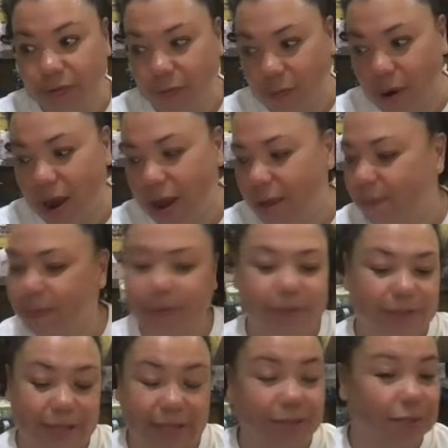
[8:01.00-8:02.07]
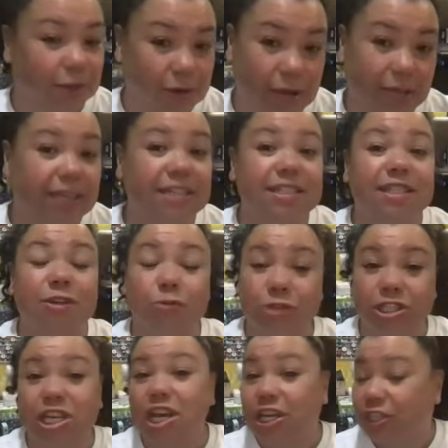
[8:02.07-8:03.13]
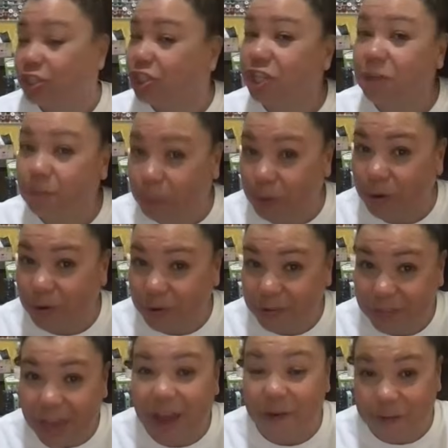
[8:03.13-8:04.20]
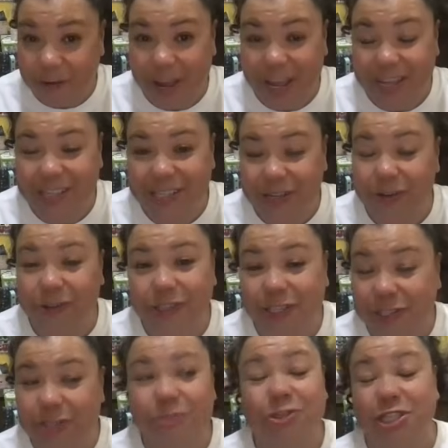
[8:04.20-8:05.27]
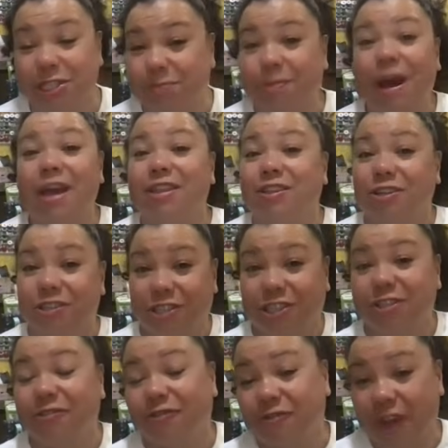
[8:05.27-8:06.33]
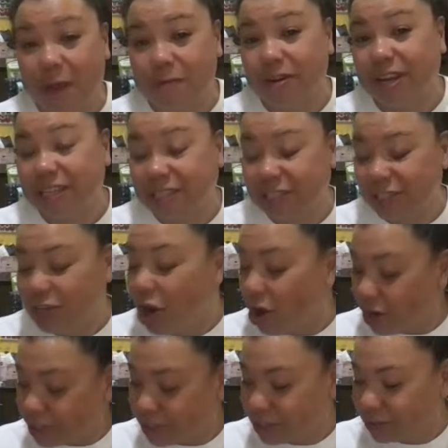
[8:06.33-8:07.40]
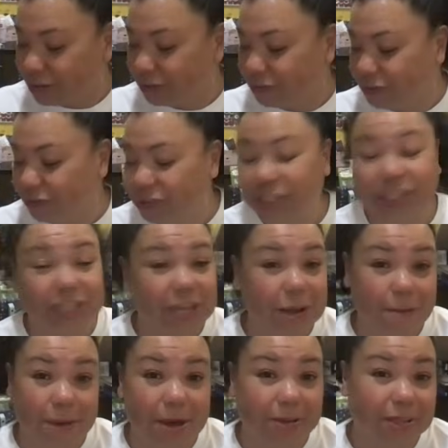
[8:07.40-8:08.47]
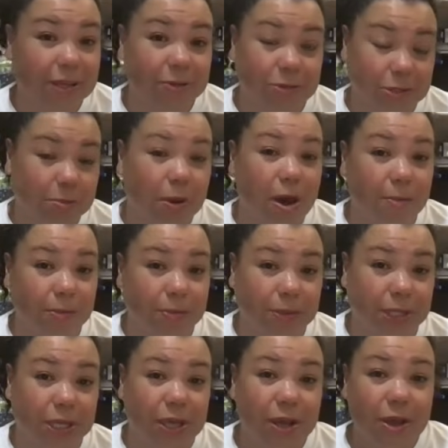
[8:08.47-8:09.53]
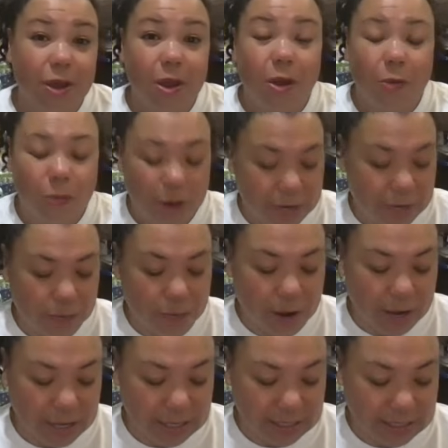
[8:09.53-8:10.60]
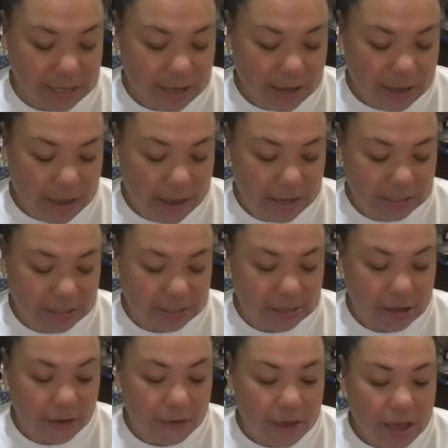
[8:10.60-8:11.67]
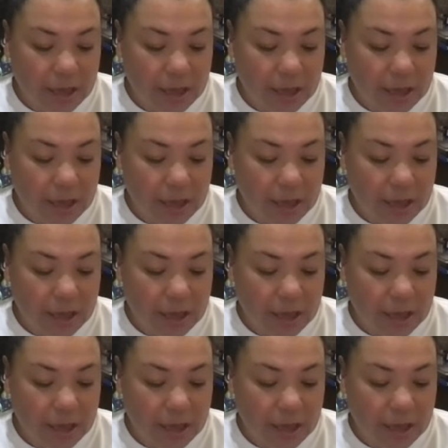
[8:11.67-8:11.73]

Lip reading: know why, but that, I guess it was cheaper that way, because you just buy the fabric as a yarn. So if you really think about it, that was probably what it was and stuff.